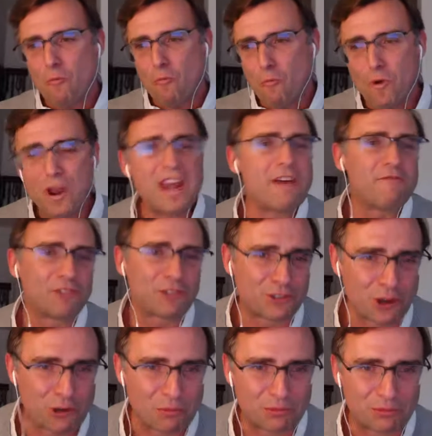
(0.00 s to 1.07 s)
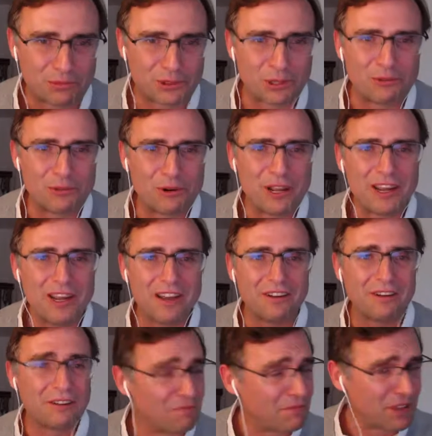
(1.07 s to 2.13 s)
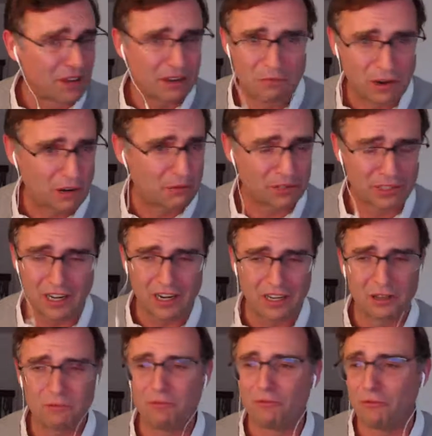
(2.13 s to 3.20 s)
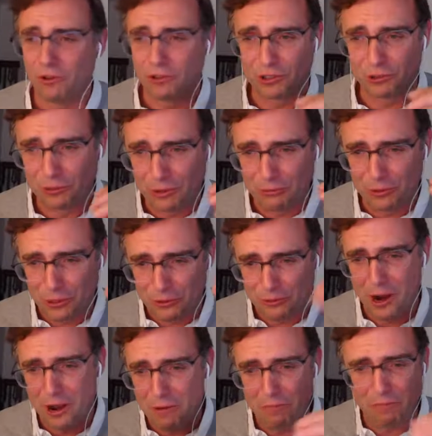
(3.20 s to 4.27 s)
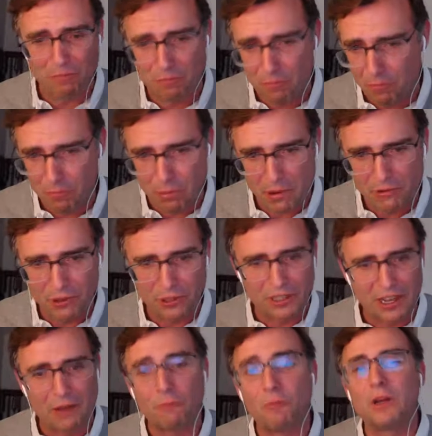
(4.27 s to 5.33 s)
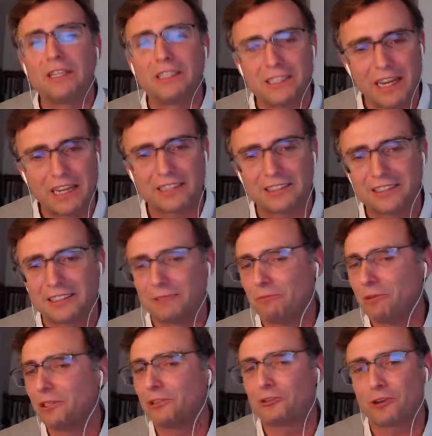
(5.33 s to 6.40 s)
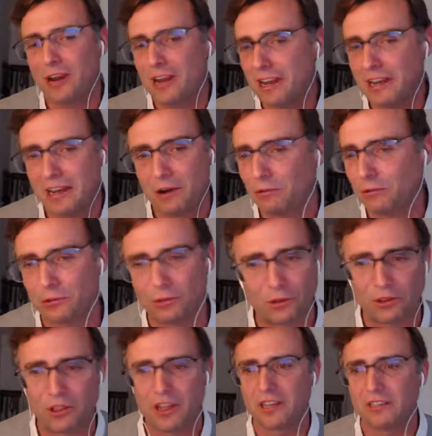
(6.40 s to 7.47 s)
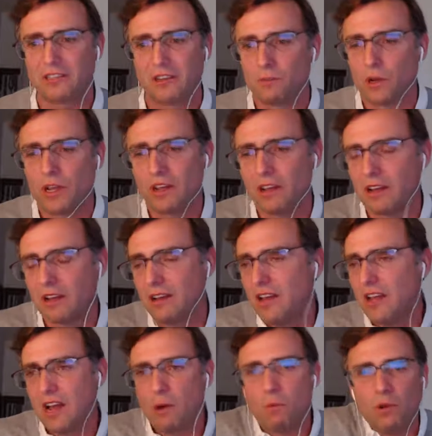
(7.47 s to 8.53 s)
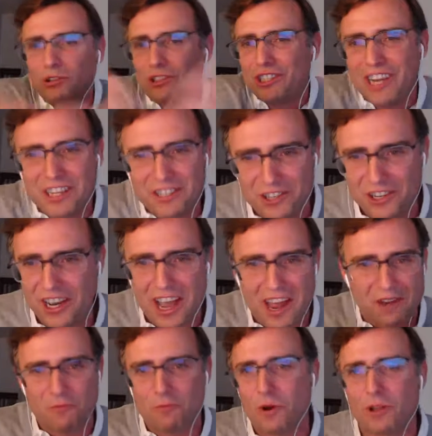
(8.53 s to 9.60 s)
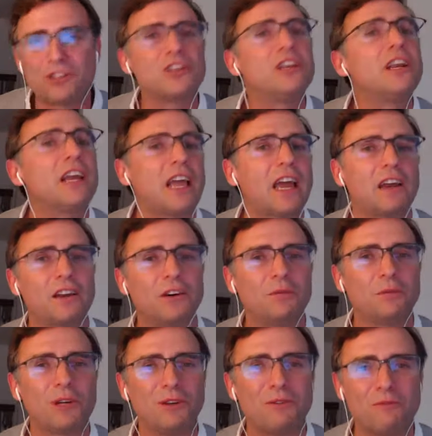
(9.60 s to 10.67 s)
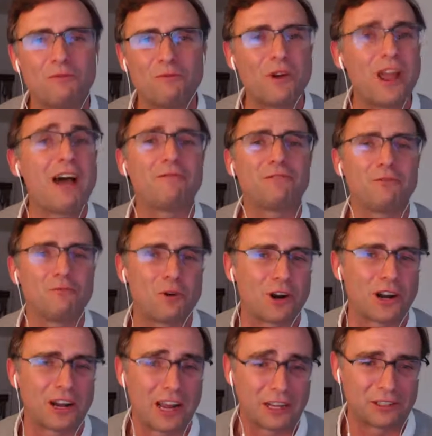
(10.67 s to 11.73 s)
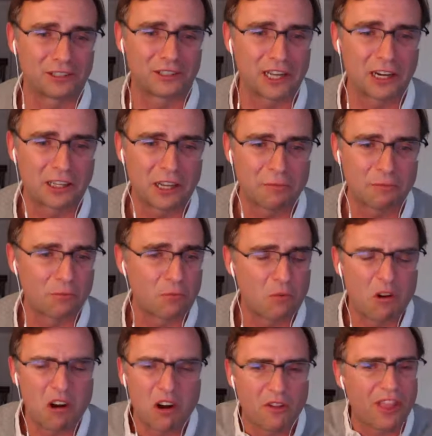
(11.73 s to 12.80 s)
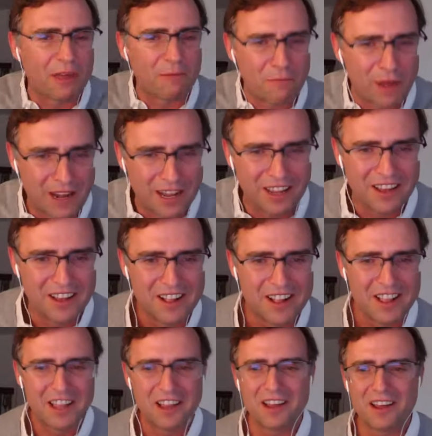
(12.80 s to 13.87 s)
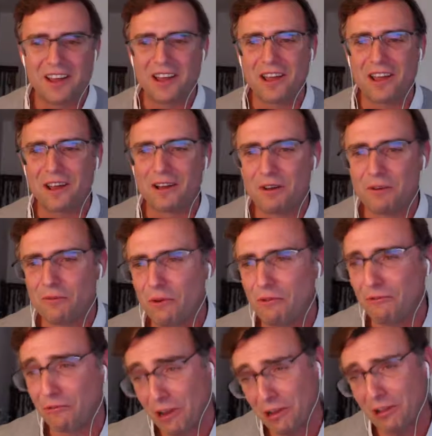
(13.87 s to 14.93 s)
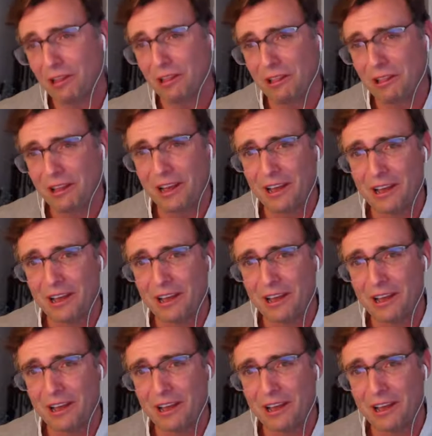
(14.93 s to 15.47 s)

we never stop. So I was telling you before. So we try and pivot, and we test, and we try out all the things, and we'll change again once and again. No, we have to work like a startup. We're not that many. We feel